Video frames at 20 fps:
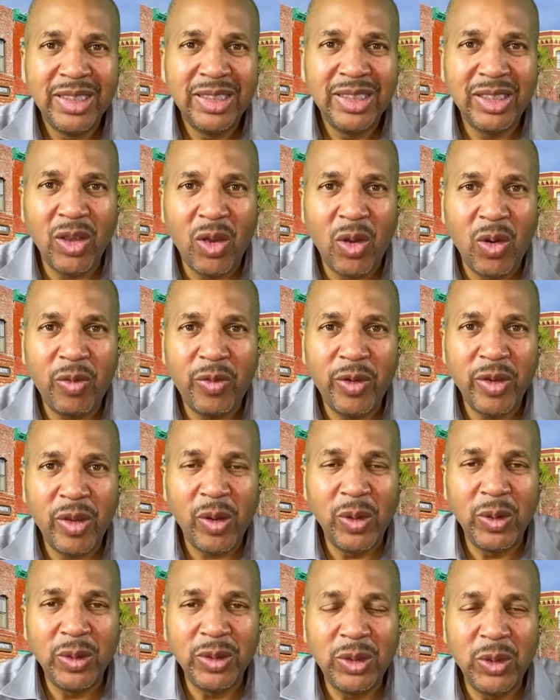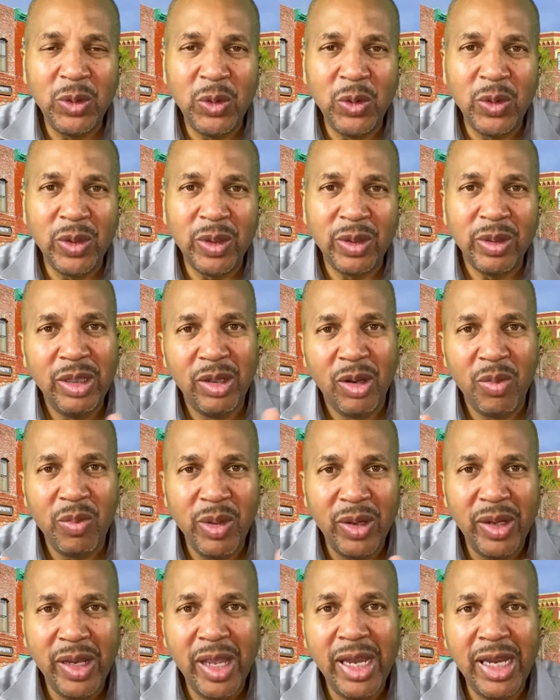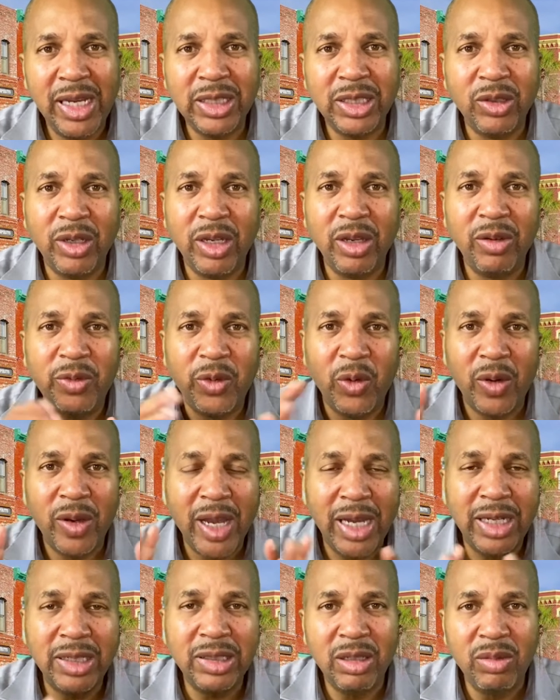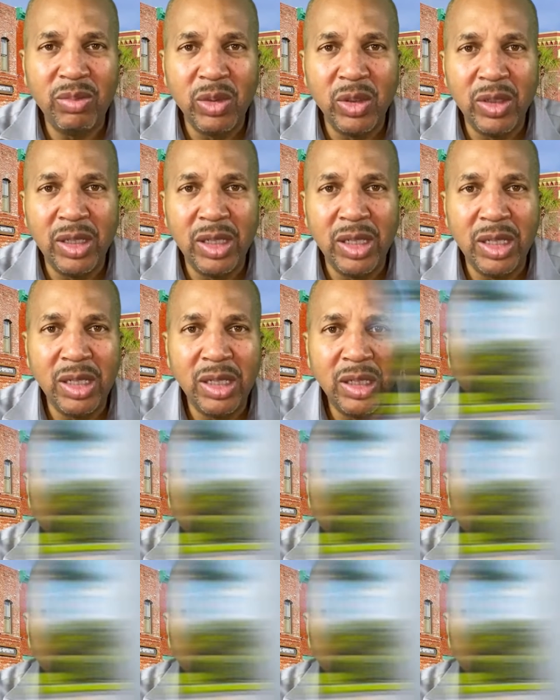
So for those who are, you know, middle-aged, looking for a nice community,